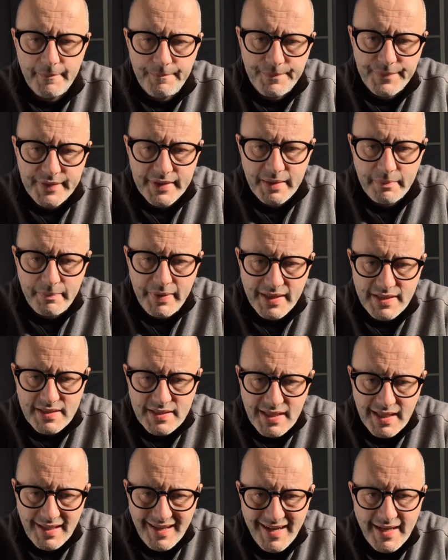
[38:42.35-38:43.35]
The best
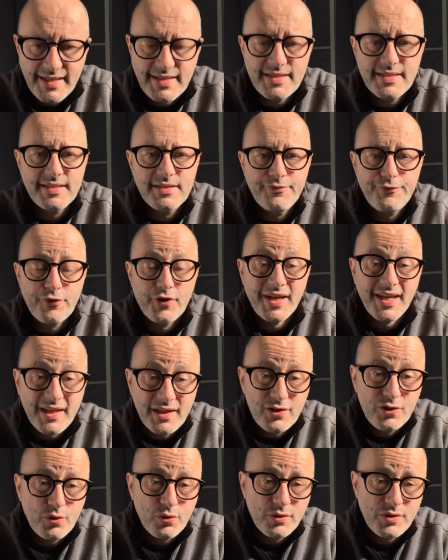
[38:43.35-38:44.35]
lights for
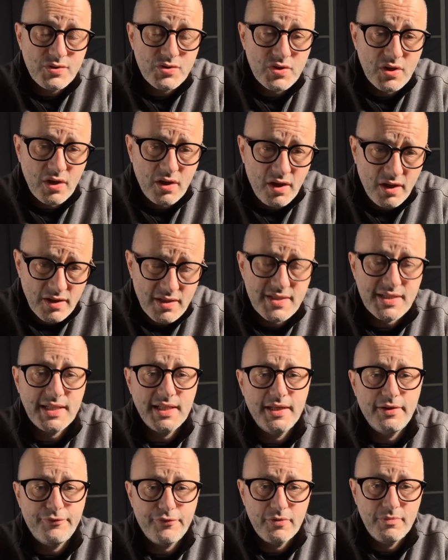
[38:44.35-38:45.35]
indoors, honestly,
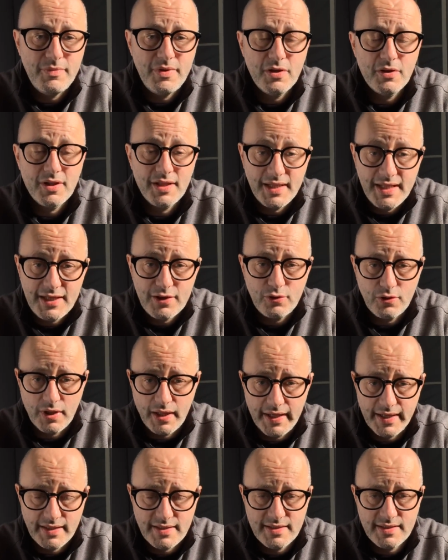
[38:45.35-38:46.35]
for me, are Lico
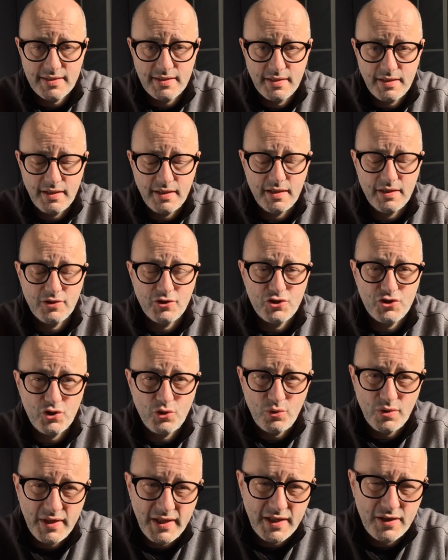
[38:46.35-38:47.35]
lights. Joe
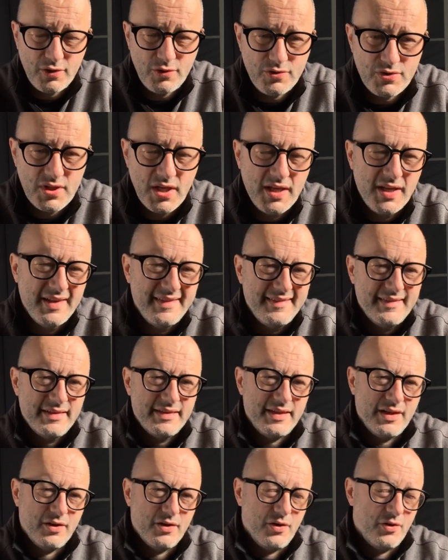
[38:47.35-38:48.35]
Lico's,
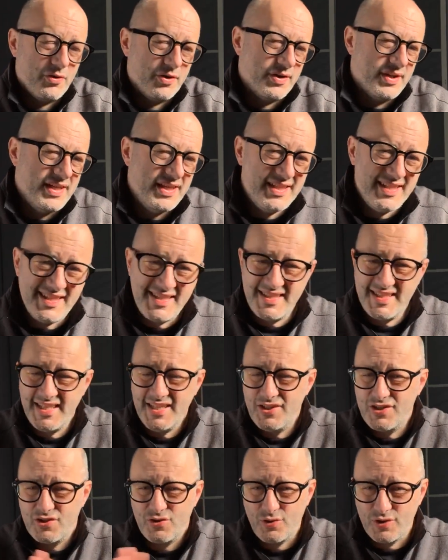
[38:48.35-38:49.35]
or ETC
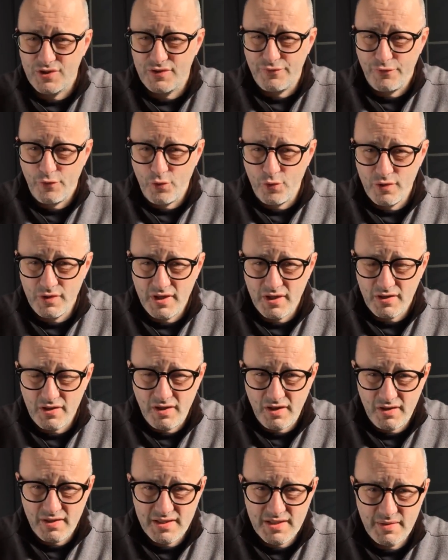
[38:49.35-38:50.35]
Source 4, they're
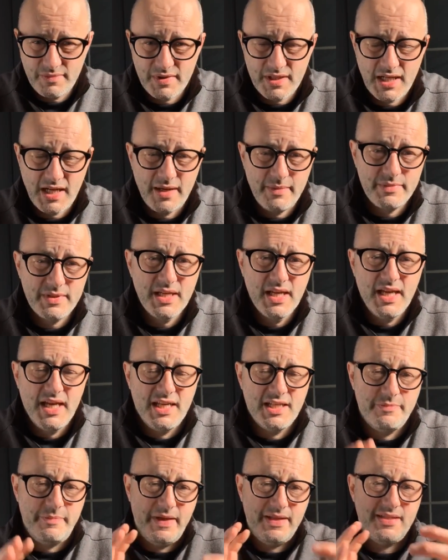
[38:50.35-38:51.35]
called sometimes. It's
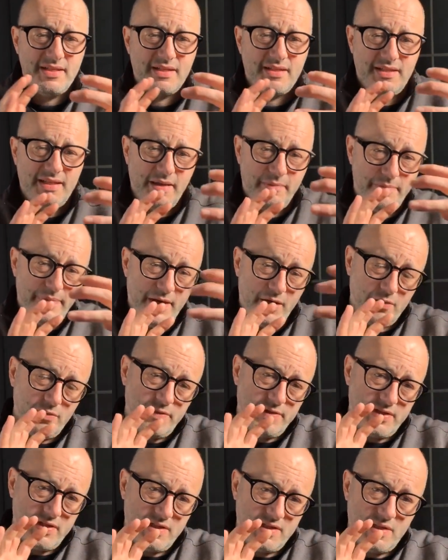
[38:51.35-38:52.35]
basically a barrel
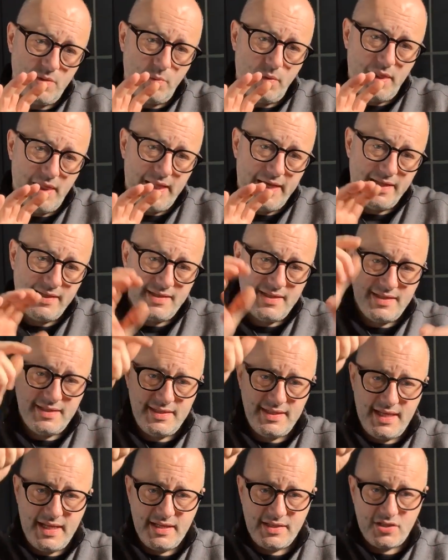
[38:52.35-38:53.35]
system with lenses,
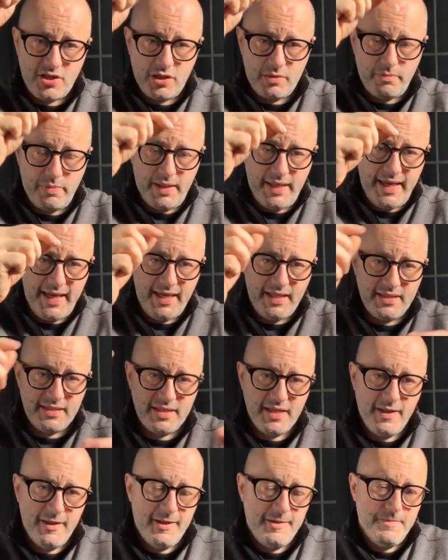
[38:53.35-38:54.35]
and it's got blades.
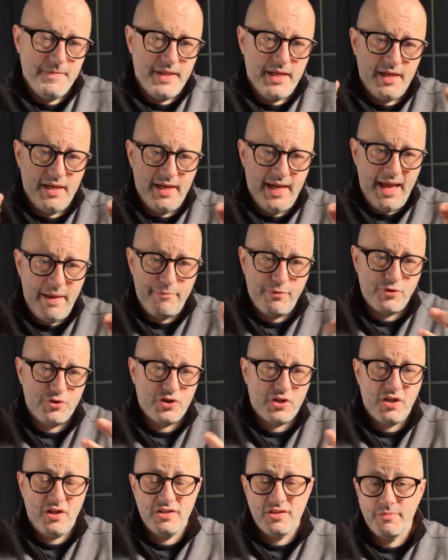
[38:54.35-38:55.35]
Aperture
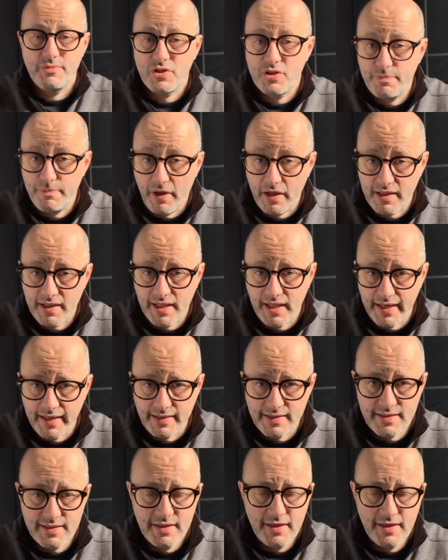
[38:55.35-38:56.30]
calls them spotlights.